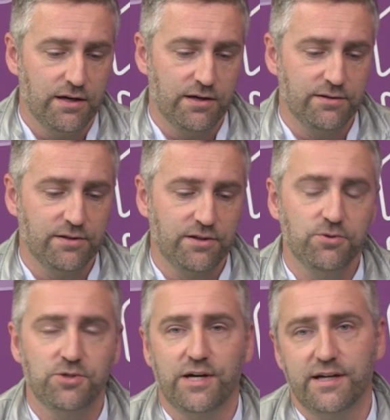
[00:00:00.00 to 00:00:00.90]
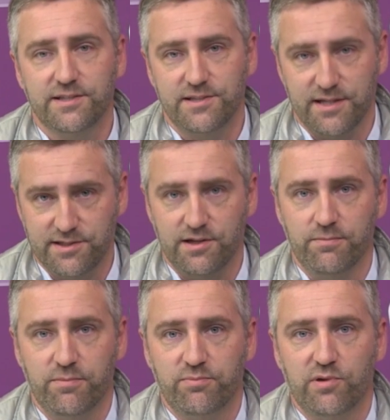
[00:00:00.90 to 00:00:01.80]
uh, the QGIS
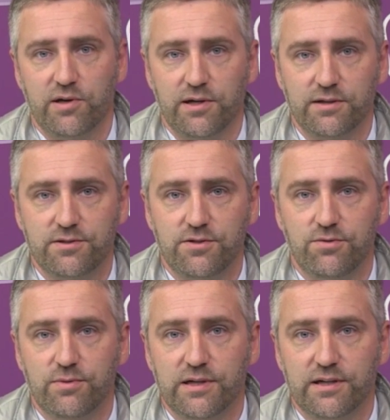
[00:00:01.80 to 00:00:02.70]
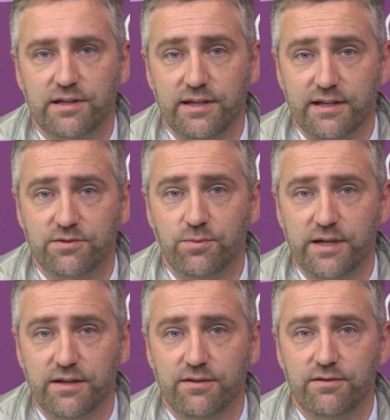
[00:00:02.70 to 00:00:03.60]
desktop product to uh, connect
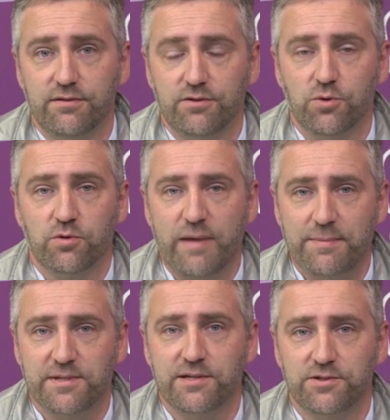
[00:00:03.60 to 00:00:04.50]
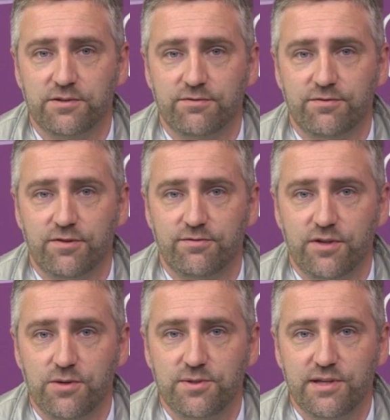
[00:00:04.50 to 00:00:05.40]
with Google Maps engine for,
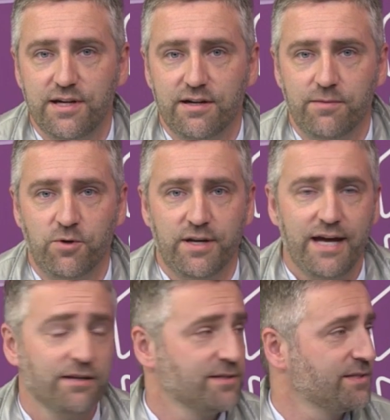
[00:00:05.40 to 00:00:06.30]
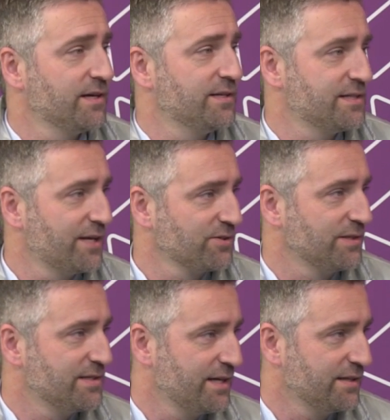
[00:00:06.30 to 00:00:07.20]
for use there. And what Alan's done is
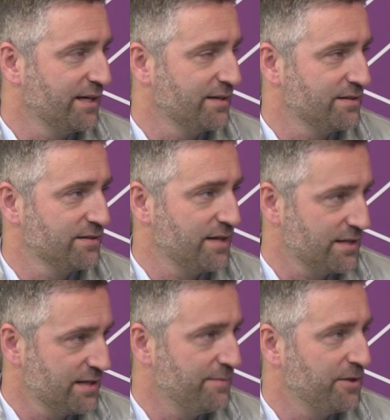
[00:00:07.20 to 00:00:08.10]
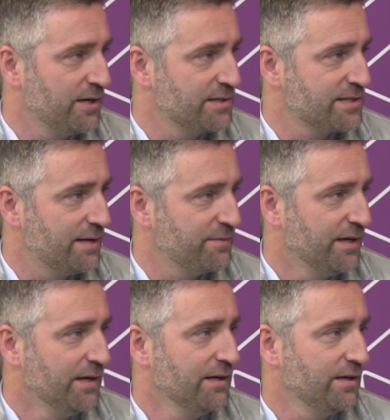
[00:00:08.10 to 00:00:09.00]
actually take that that same concept
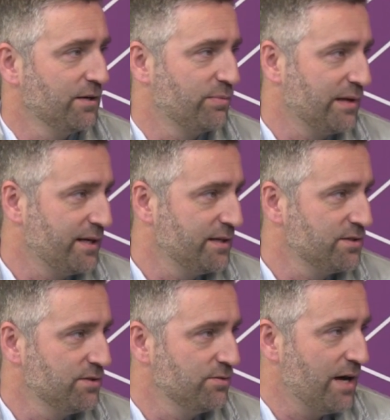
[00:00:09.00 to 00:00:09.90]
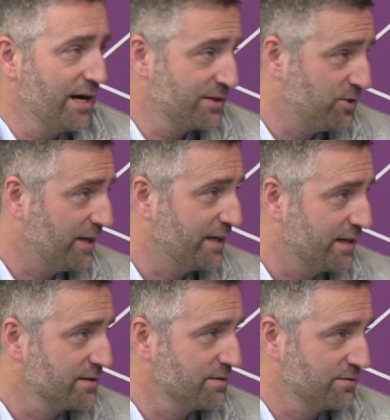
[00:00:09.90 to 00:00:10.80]
and applied it to
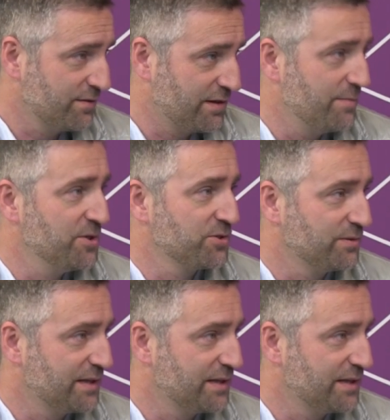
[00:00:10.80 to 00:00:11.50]
ArcGIS, so a commercial